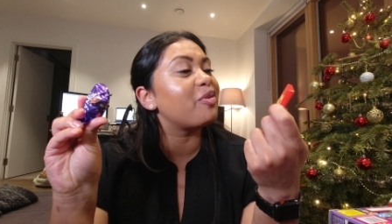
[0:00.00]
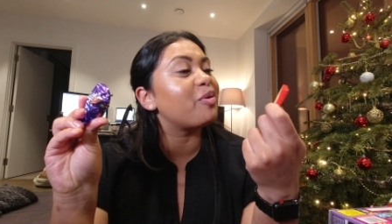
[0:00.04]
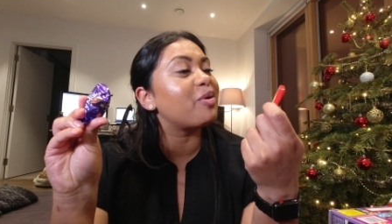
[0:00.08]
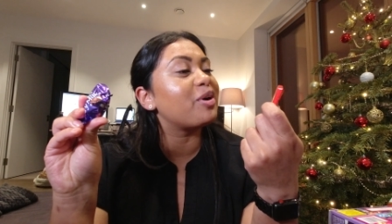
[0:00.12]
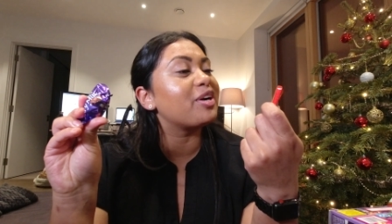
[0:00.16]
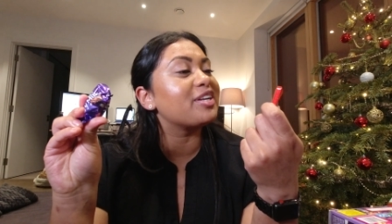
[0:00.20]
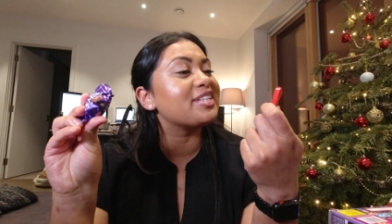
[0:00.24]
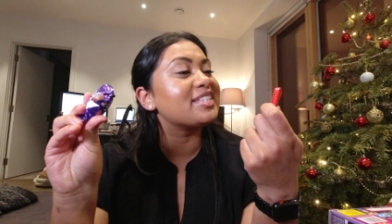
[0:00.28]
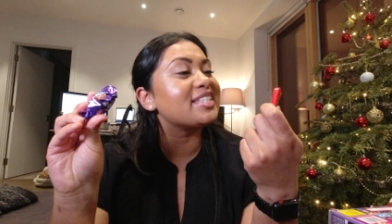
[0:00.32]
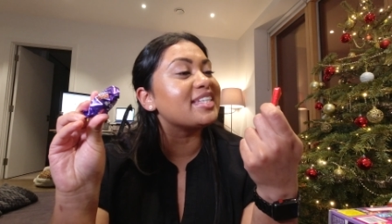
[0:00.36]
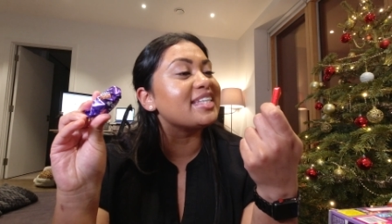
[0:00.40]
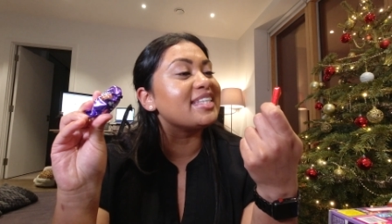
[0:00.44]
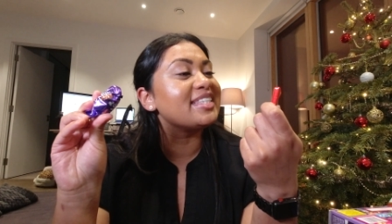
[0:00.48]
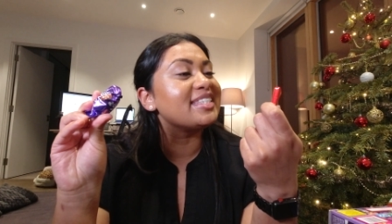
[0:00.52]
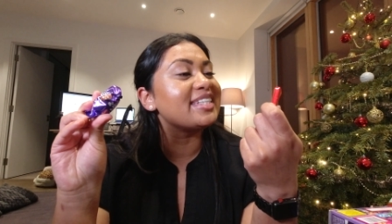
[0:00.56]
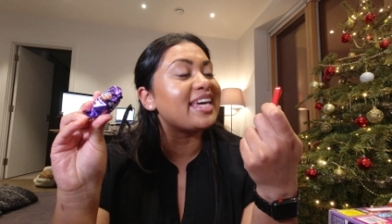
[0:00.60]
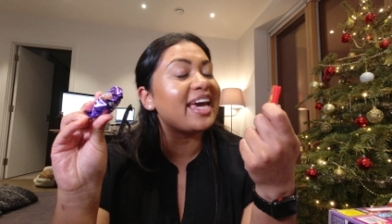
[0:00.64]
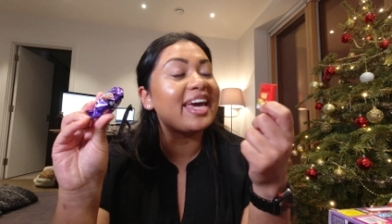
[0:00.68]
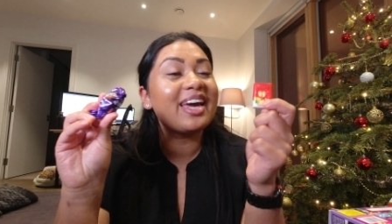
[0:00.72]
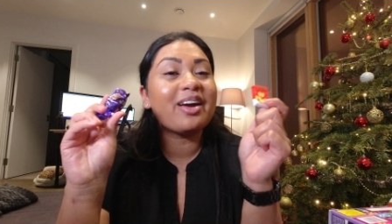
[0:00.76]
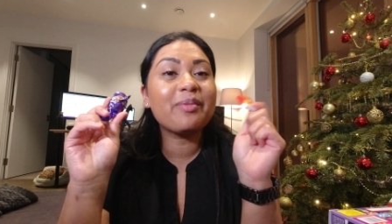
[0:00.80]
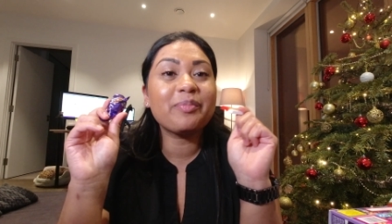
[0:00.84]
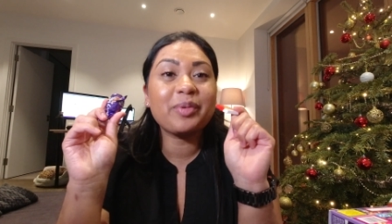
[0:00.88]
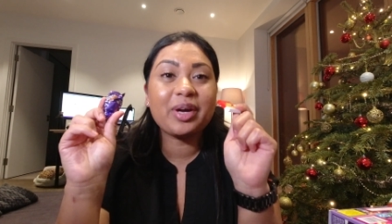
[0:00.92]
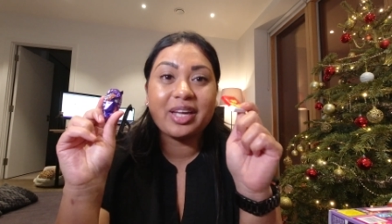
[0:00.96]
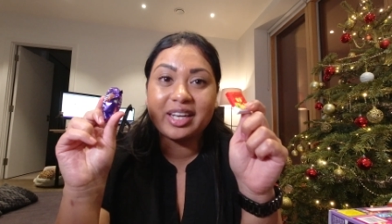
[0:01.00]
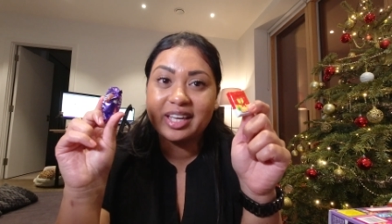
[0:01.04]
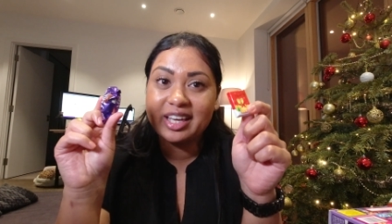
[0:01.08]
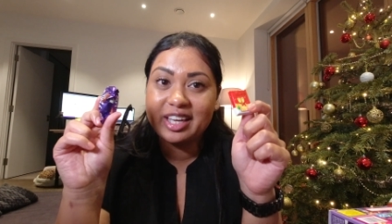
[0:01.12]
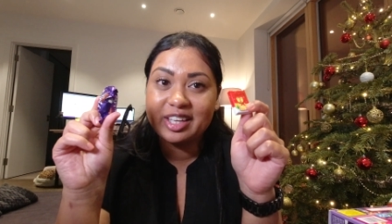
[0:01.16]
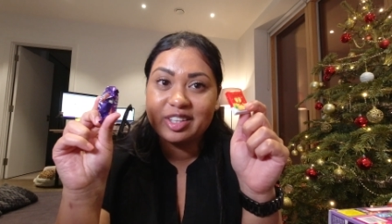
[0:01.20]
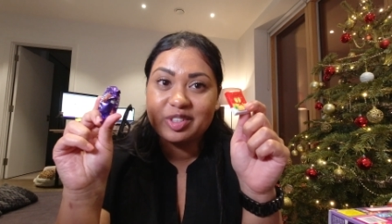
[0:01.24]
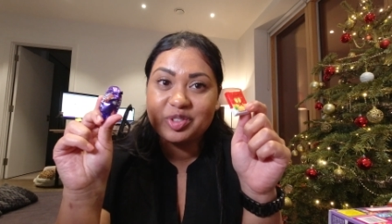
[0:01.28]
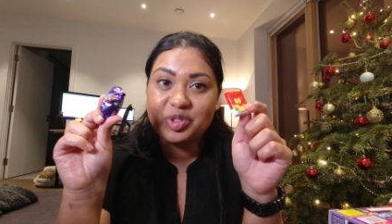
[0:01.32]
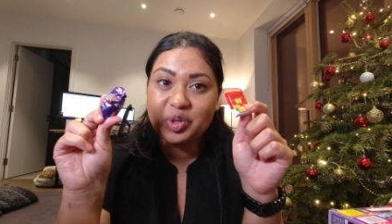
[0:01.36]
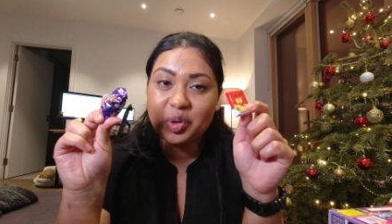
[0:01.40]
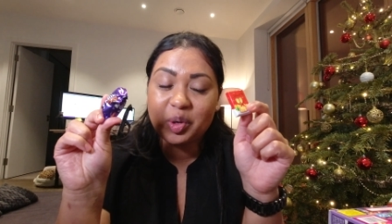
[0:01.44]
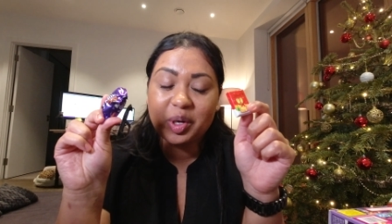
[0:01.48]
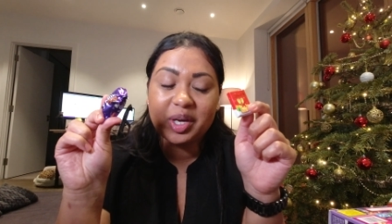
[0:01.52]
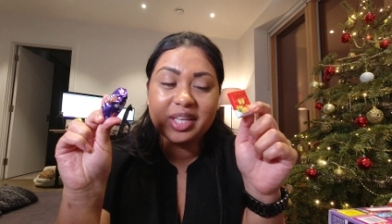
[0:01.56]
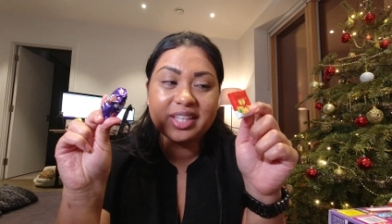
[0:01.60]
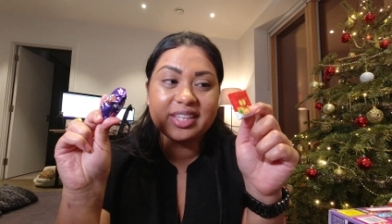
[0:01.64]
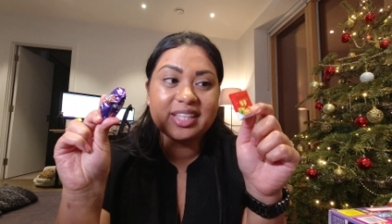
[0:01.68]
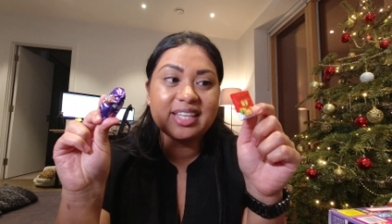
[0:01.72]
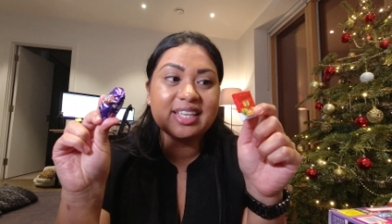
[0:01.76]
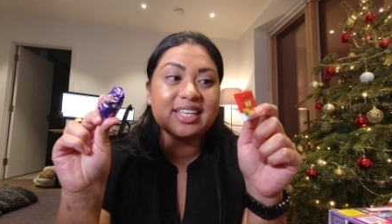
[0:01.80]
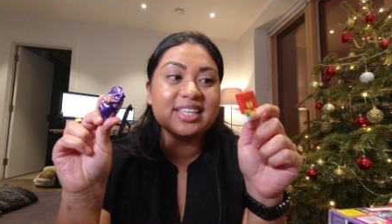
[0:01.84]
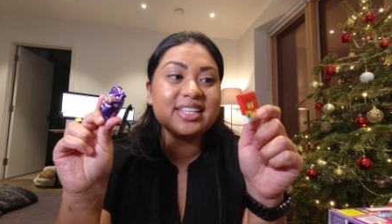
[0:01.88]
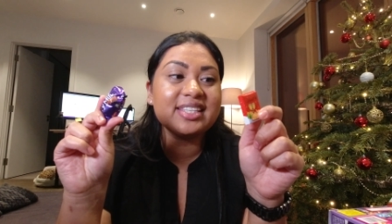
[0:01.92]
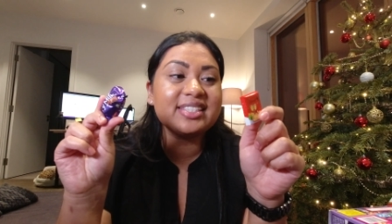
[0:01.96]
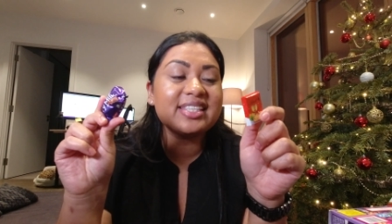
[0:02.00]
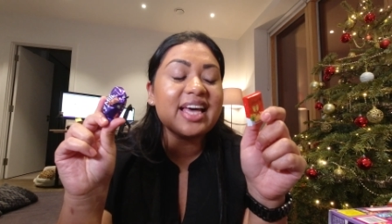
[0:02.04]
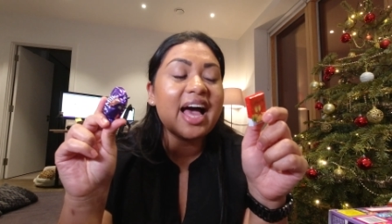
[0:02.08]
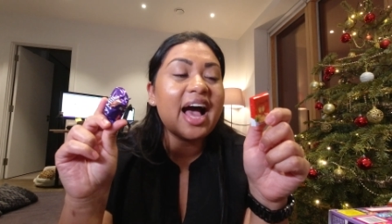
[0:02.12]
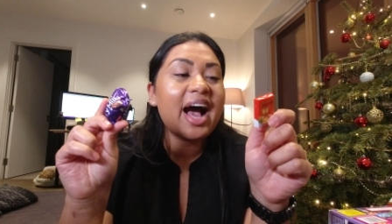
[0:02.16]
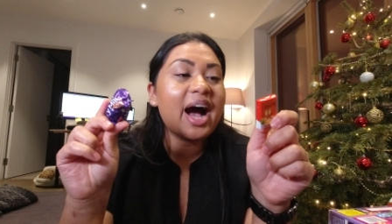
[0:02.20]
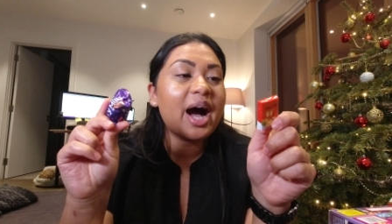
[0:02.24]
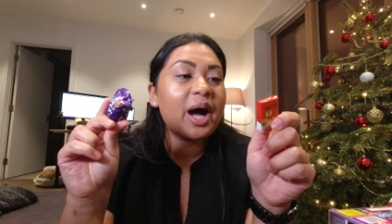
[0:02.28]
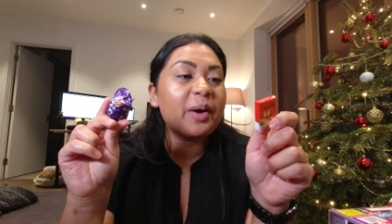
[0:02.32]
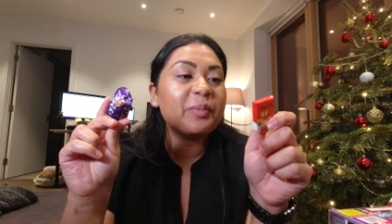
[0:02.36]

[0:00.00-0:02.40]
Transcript: for today. I'm gonna enjoy these.